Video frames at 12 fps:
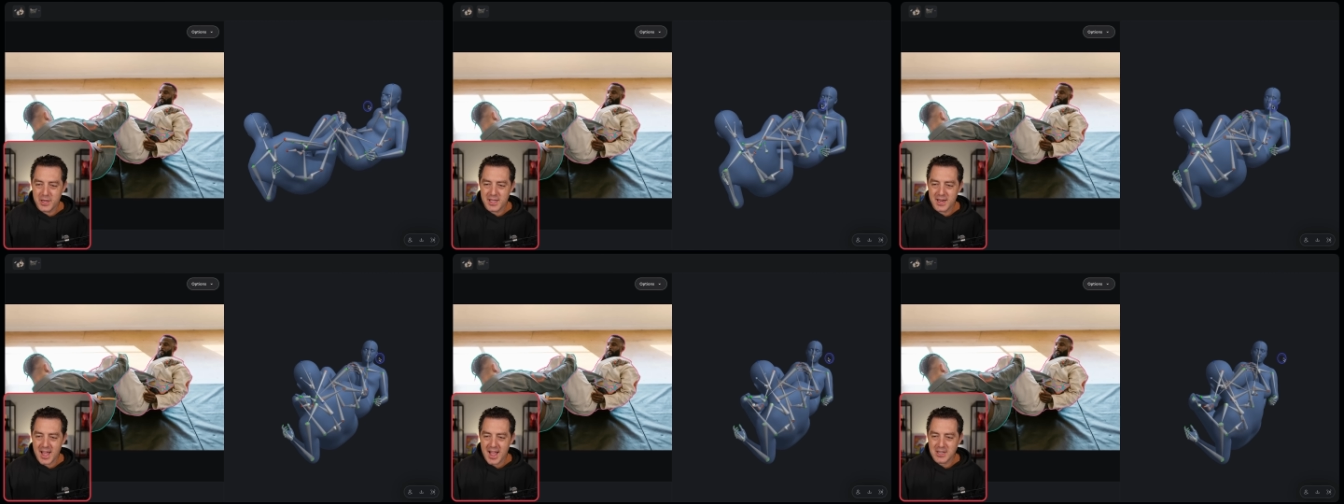
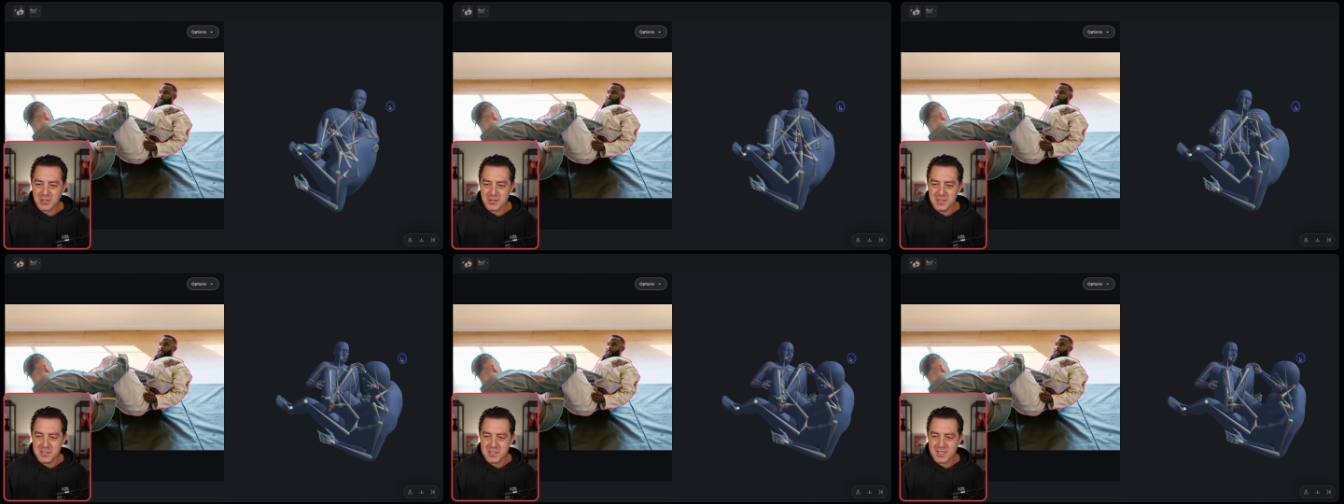can
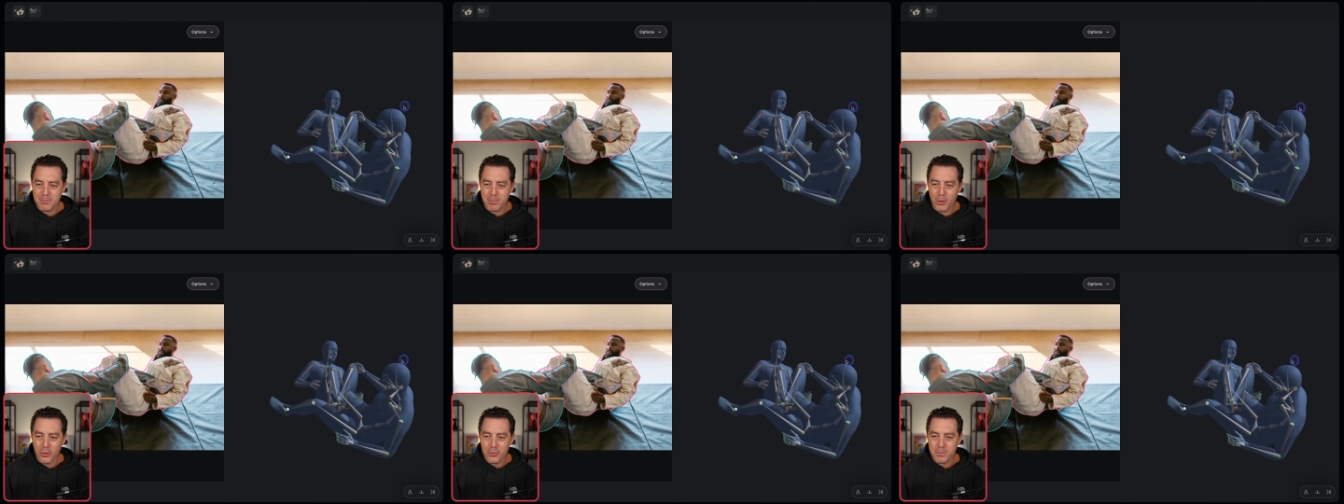actually see
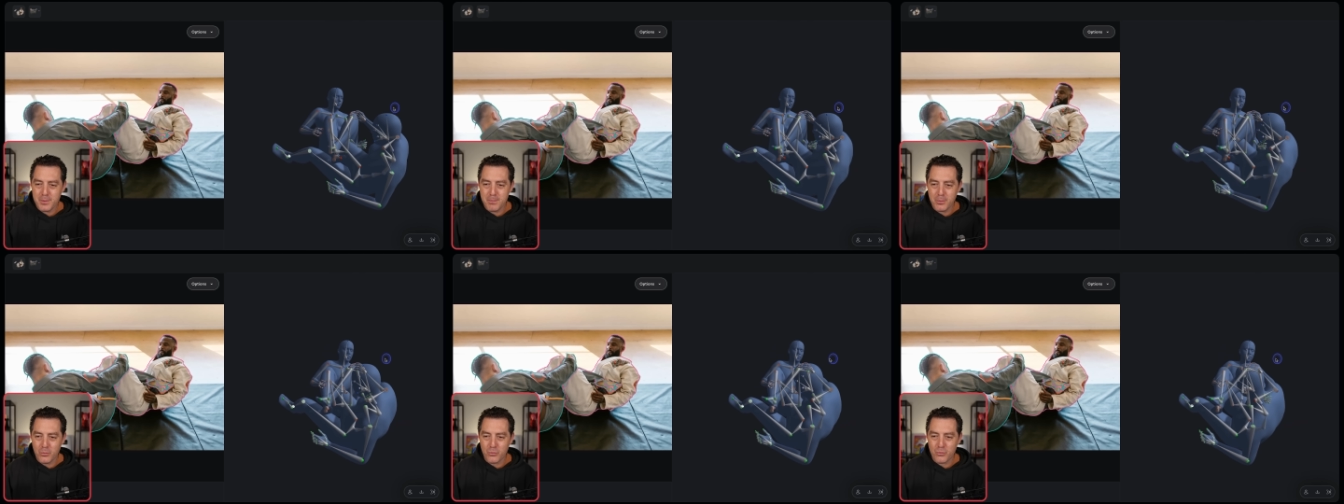both people